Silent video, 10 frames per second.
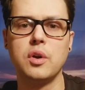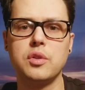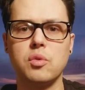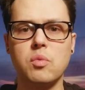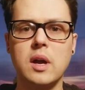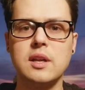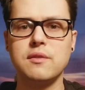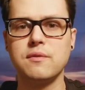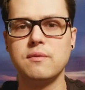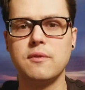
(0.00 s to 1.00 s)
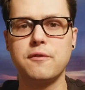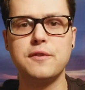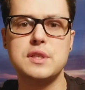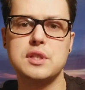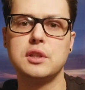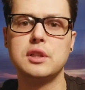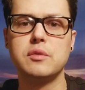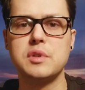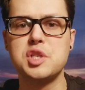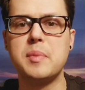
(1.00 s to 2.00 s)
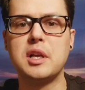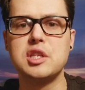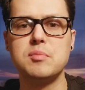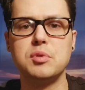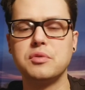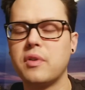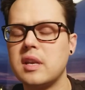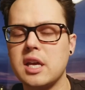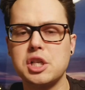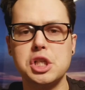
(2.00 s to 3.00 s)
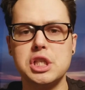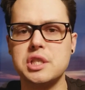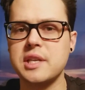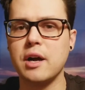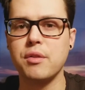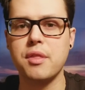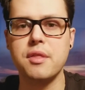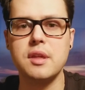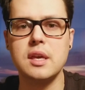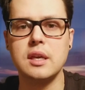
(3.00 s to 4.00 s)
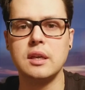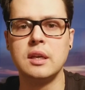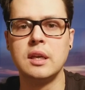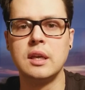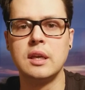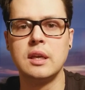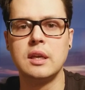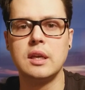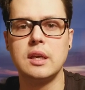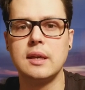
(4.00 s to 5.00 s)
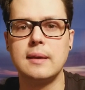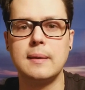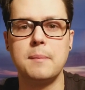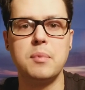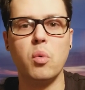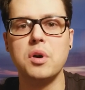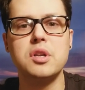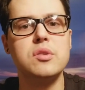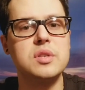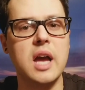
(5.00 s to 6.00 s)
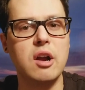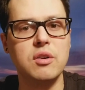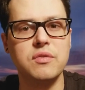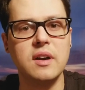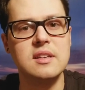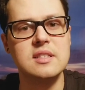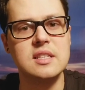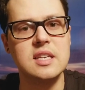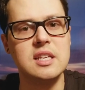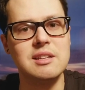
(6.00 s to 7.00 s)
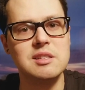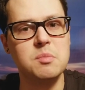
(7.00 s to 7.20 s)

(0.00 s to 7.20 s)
the right fiscally responsible, financially sound thing. But what are you sacrificing in its